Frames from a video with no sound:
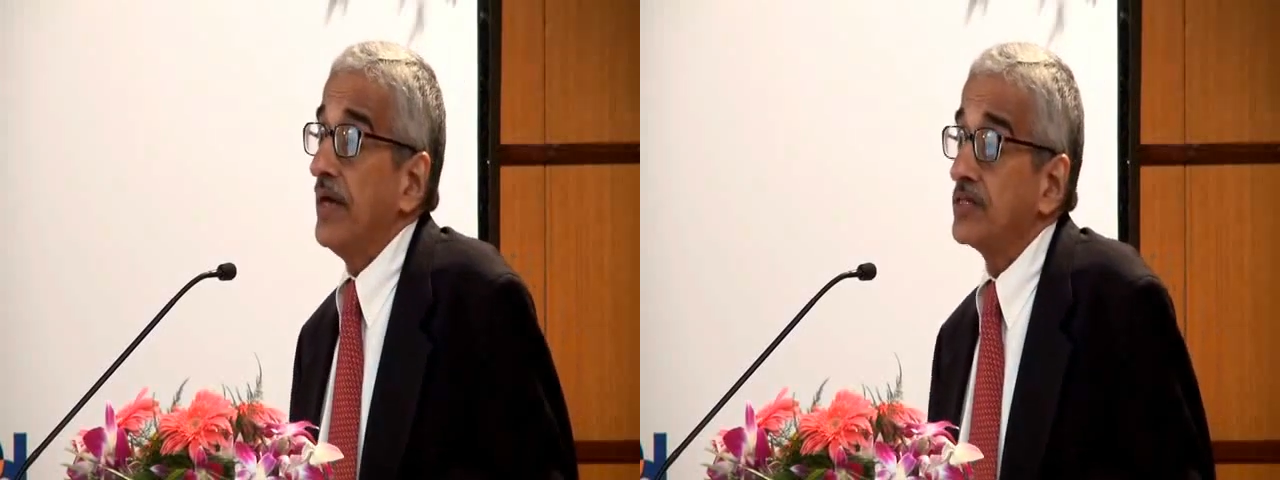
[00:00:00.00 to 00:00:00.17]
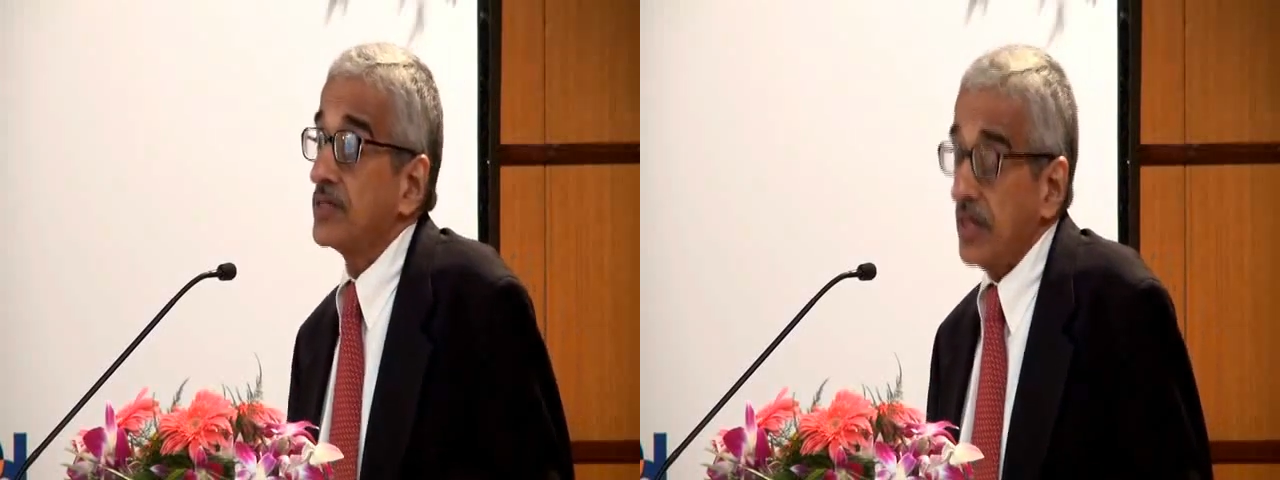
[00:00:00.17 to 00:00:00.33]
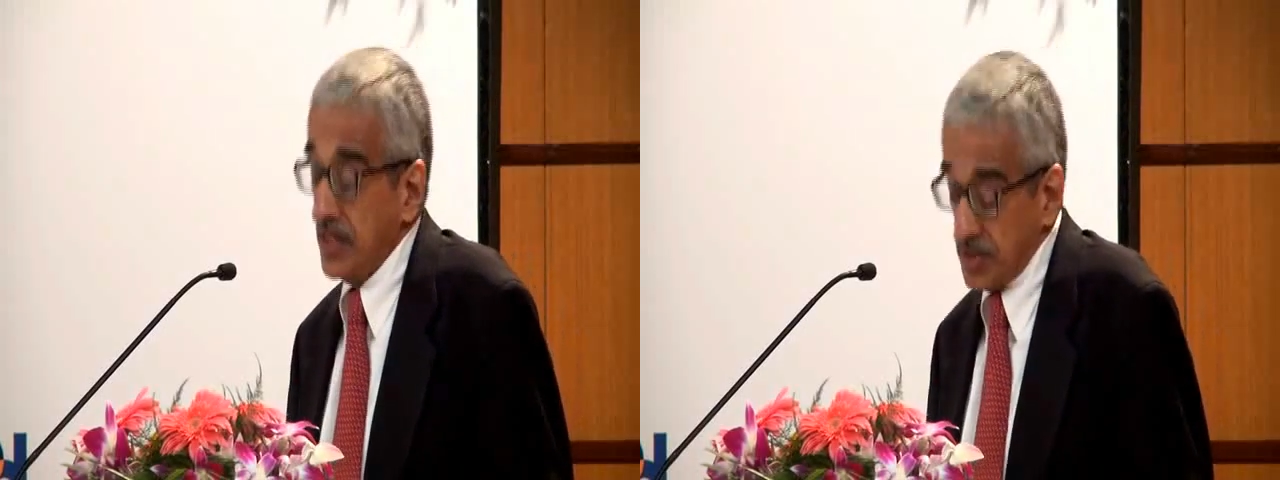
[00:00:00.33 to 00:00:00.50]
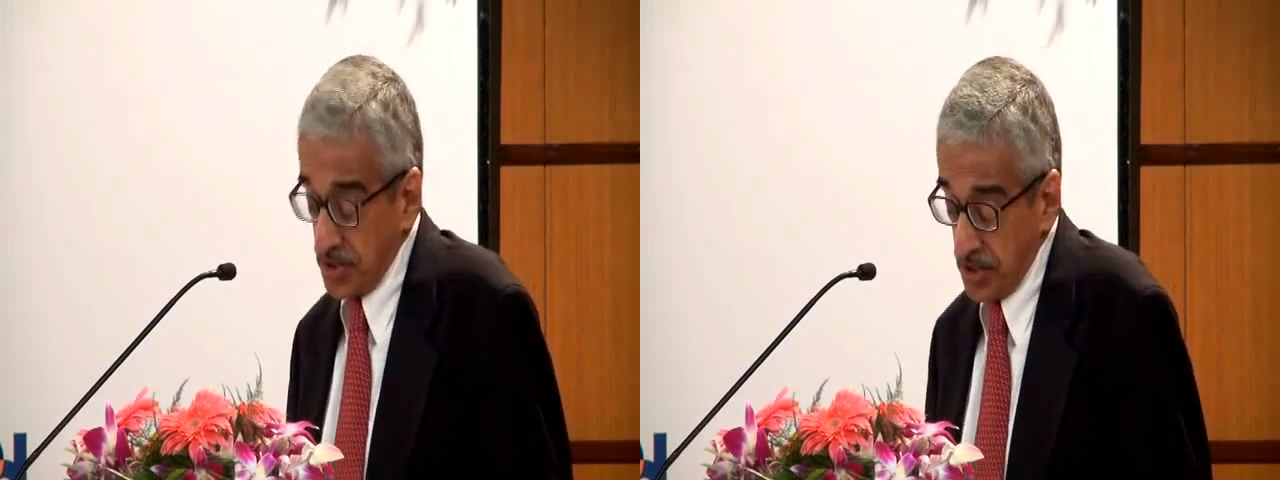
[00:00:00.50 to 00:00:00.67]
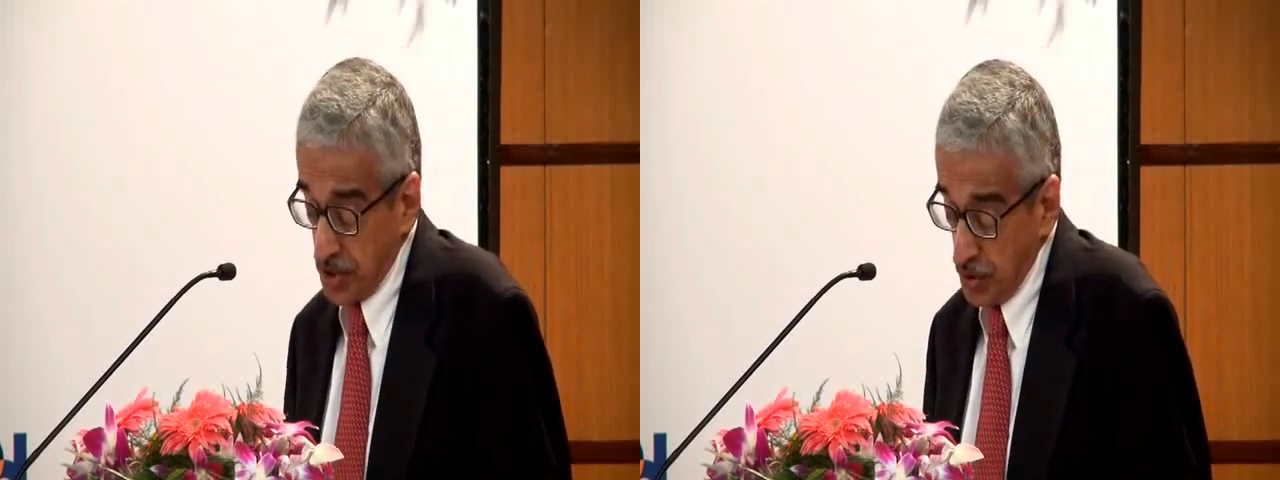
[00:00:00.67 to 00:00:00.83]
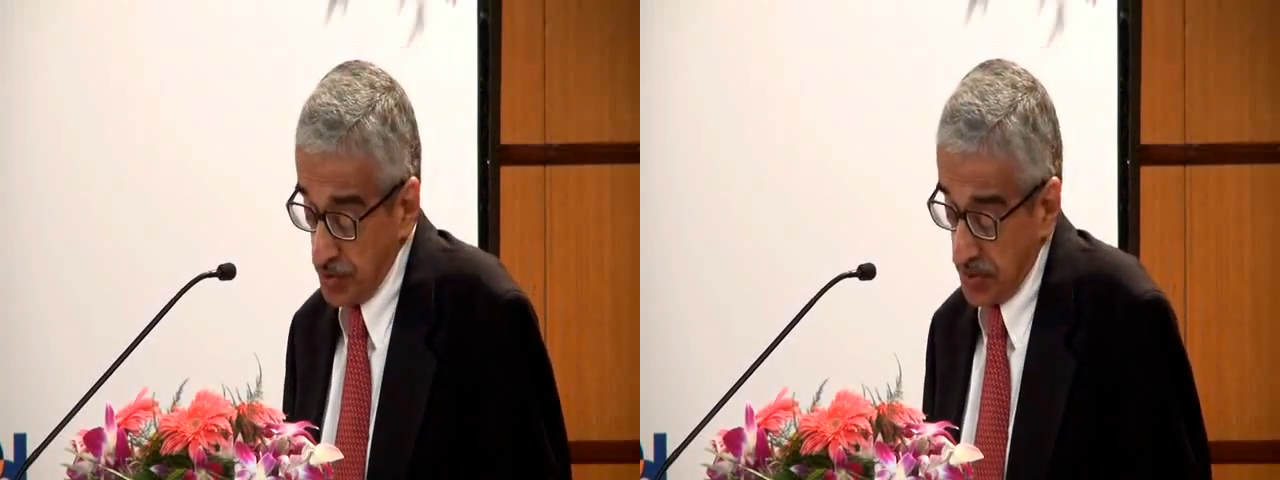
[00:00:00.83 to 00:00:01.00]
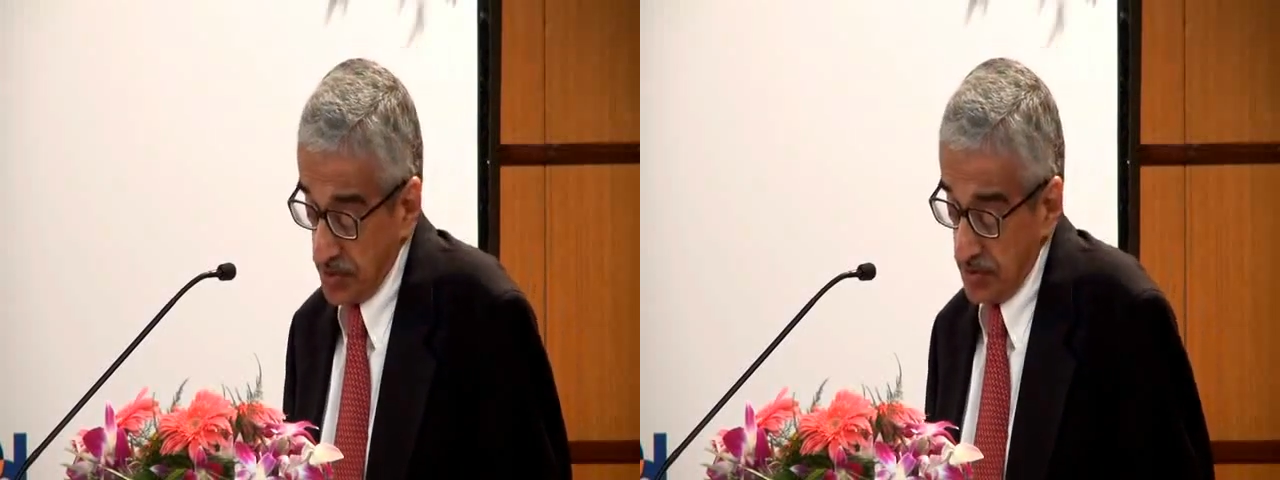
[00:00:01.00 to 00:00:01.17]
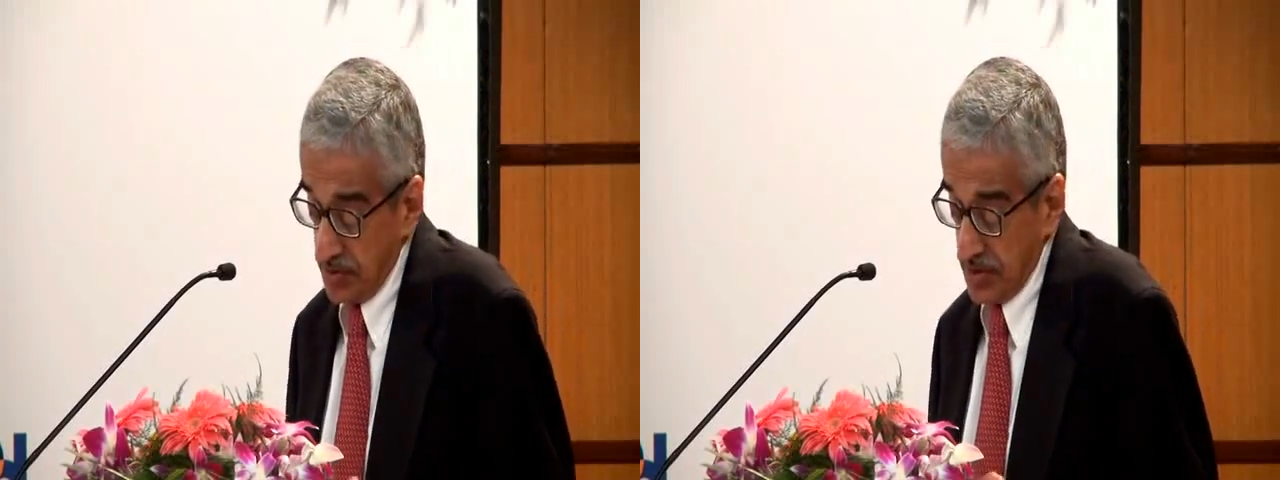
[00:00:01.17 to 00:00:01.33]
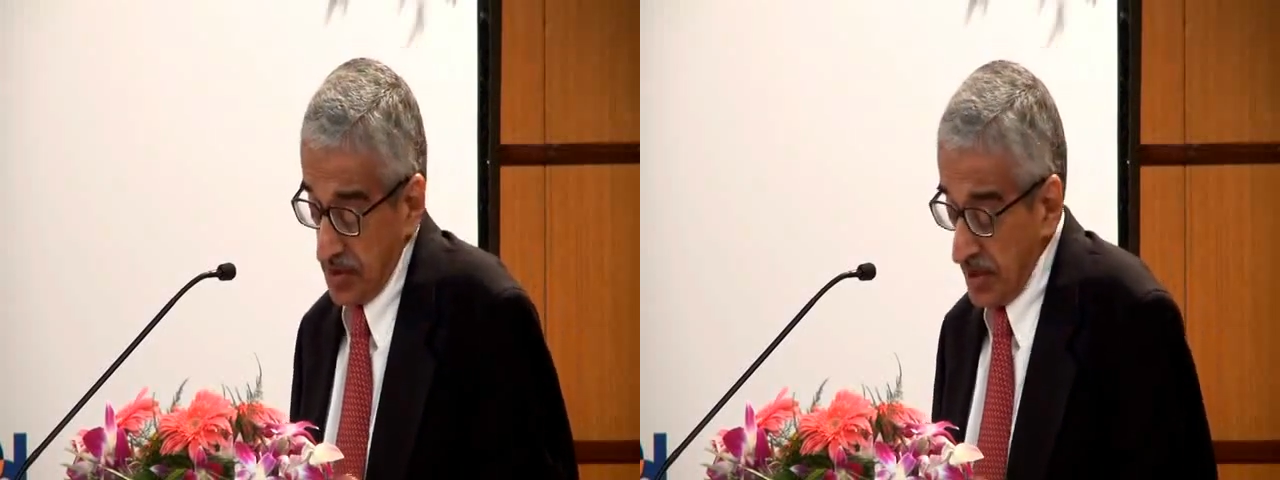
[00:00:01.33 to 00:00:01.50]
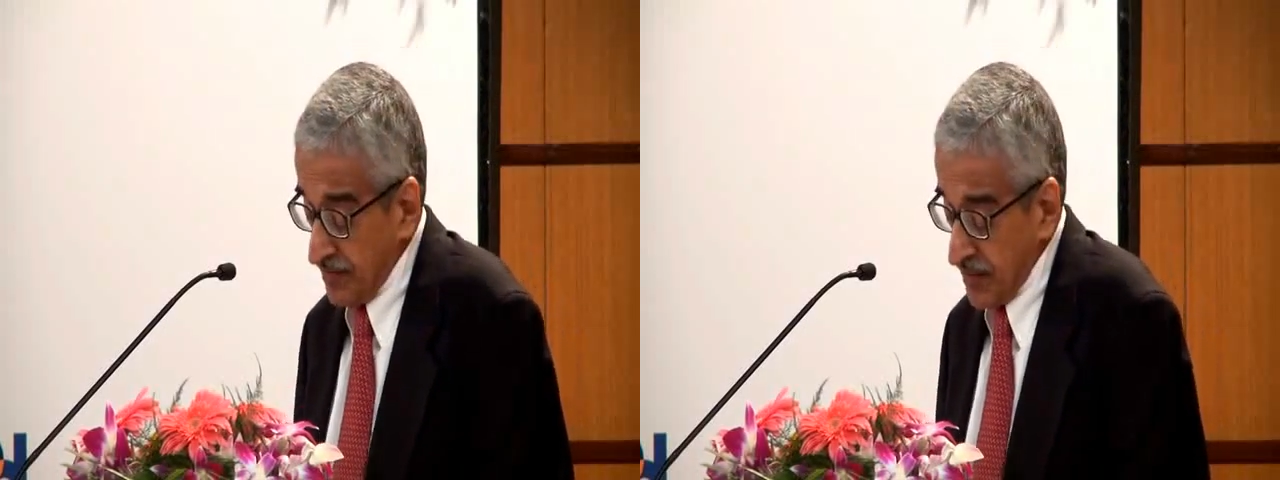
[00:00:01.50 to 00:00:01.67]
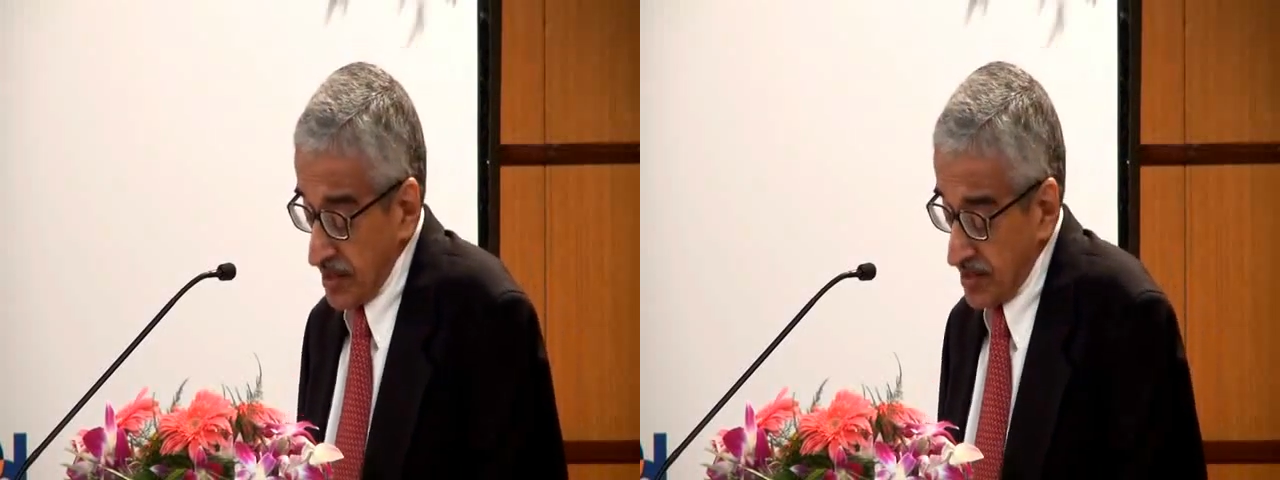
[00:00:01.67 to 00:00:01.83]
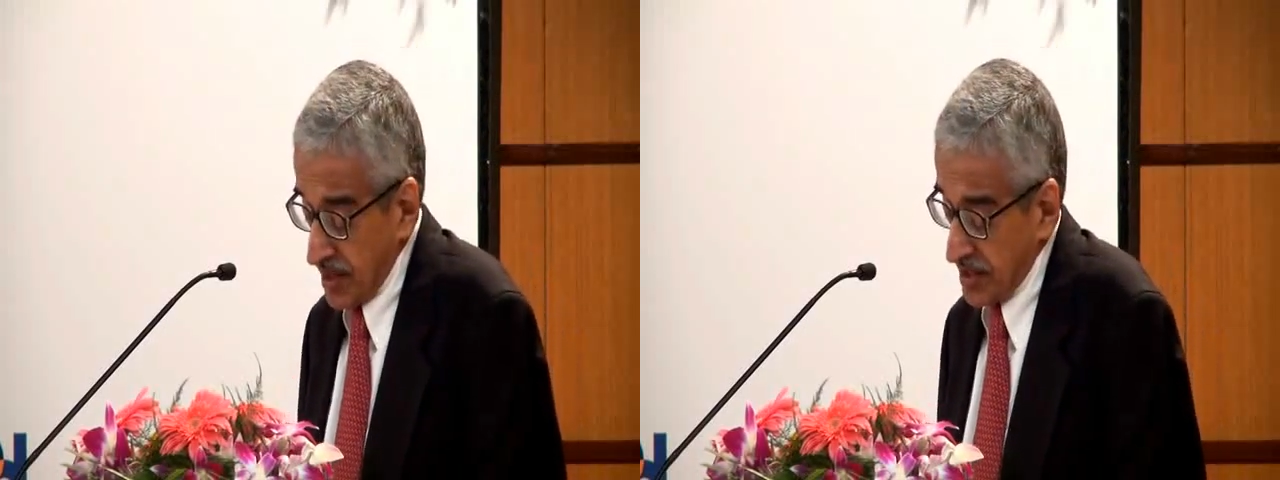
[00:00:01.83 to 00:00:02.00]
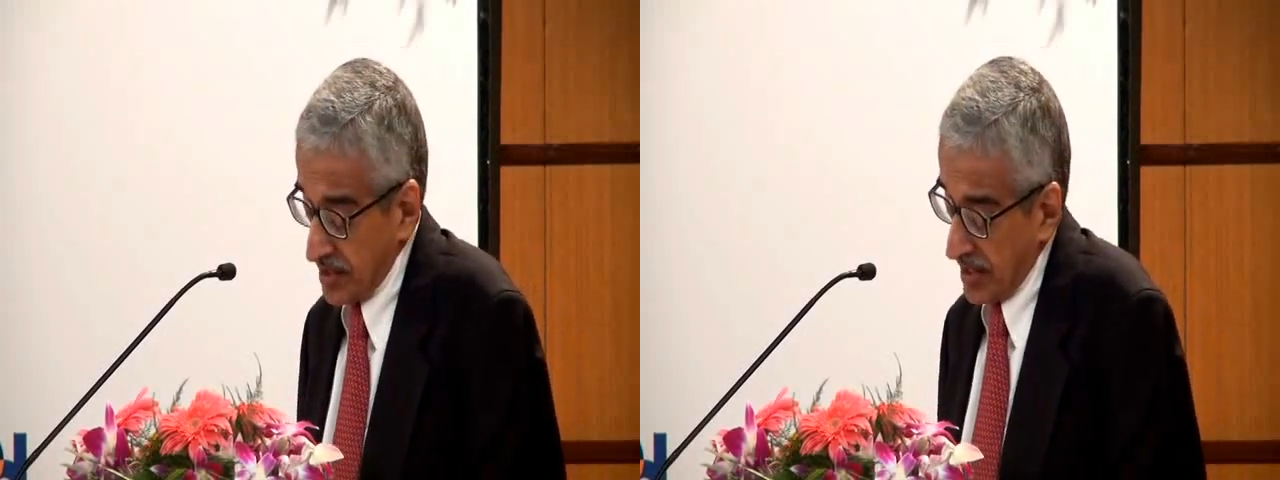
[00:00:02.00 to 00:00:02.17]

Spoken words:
Rights-based institutions